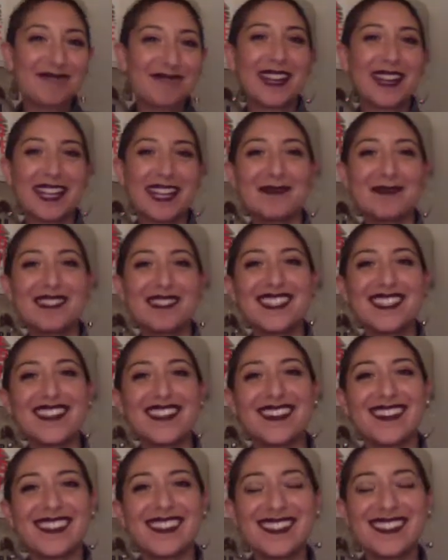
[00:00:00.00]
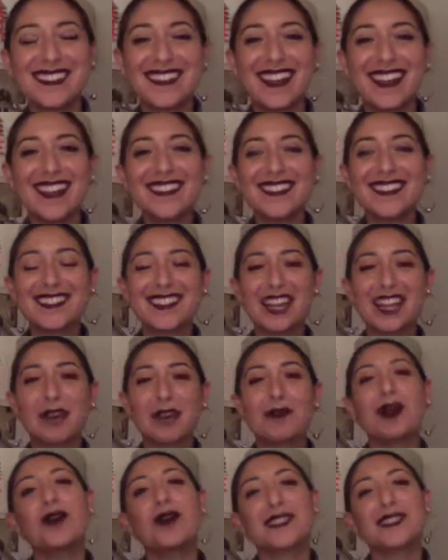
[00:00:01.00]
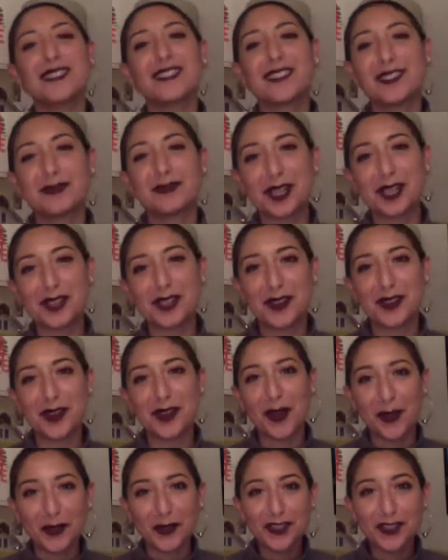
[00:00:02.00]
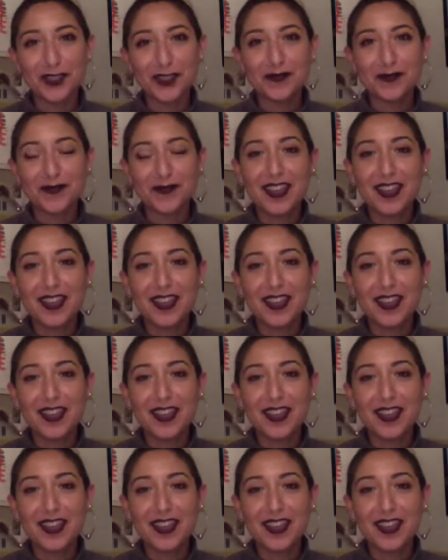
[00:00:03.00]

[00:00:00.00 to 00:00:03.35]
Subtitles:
My name is Ayana Celeste and I'm a holistic pleasure coach.